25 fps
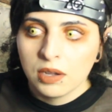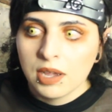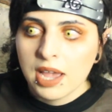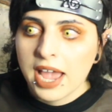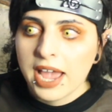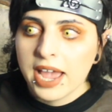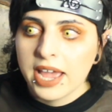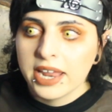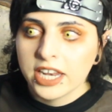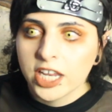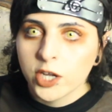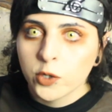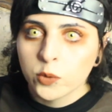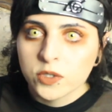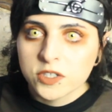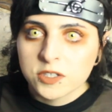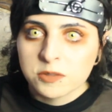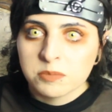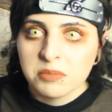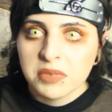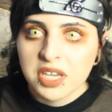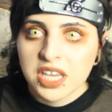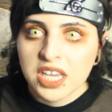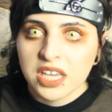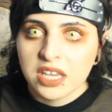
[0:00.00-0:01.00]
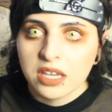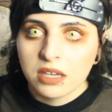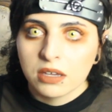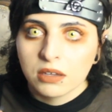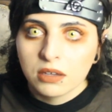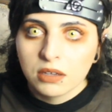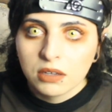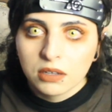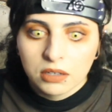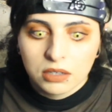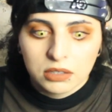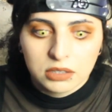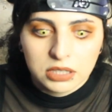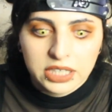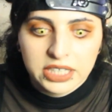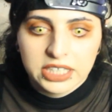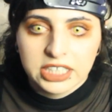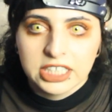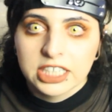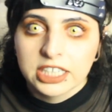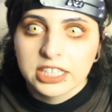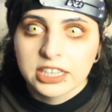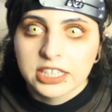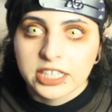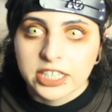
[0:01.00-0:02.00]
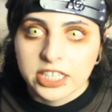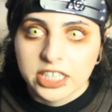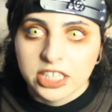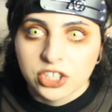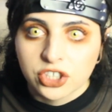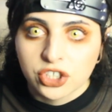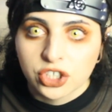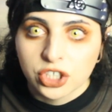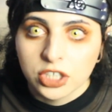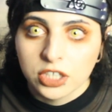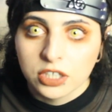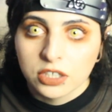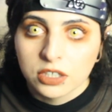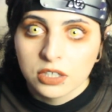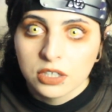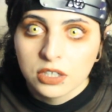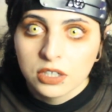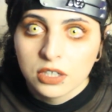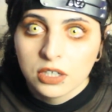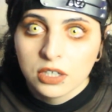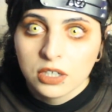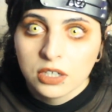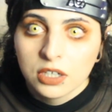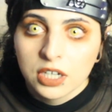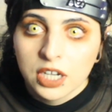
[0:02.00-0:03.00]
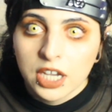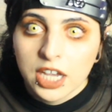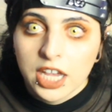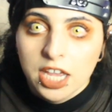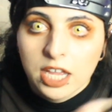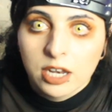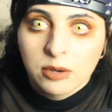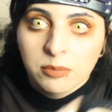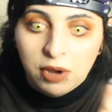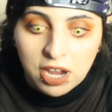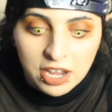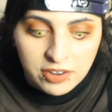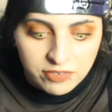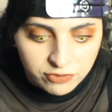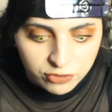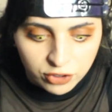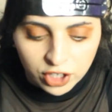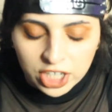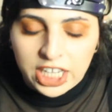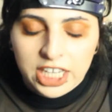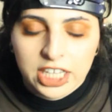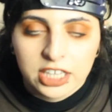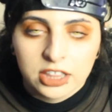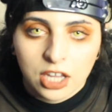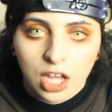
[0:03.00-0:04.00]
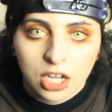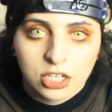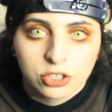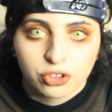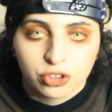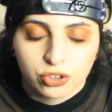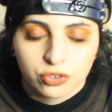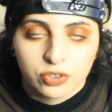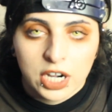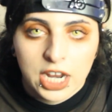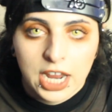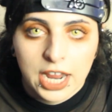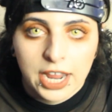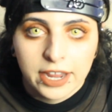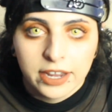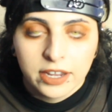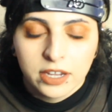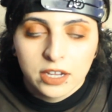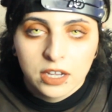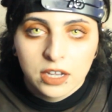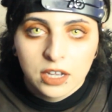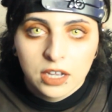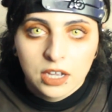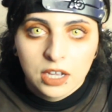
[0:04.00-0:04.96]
And it was me cleaning in the kitchen in my freaking lingerie.